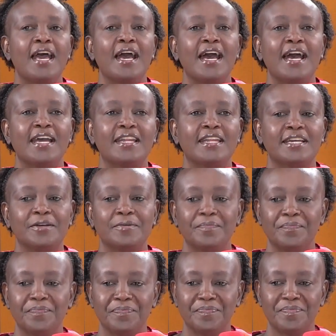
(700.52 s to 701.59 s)
That's and, why we are
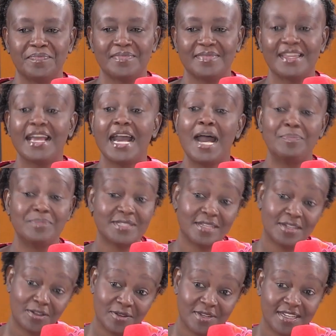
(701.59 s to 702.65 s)
the best.
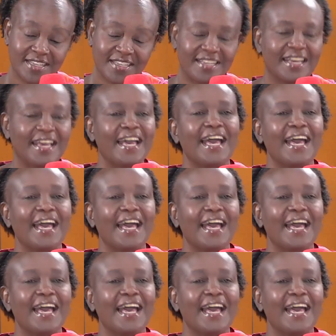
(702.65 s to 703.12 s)
Absolutely.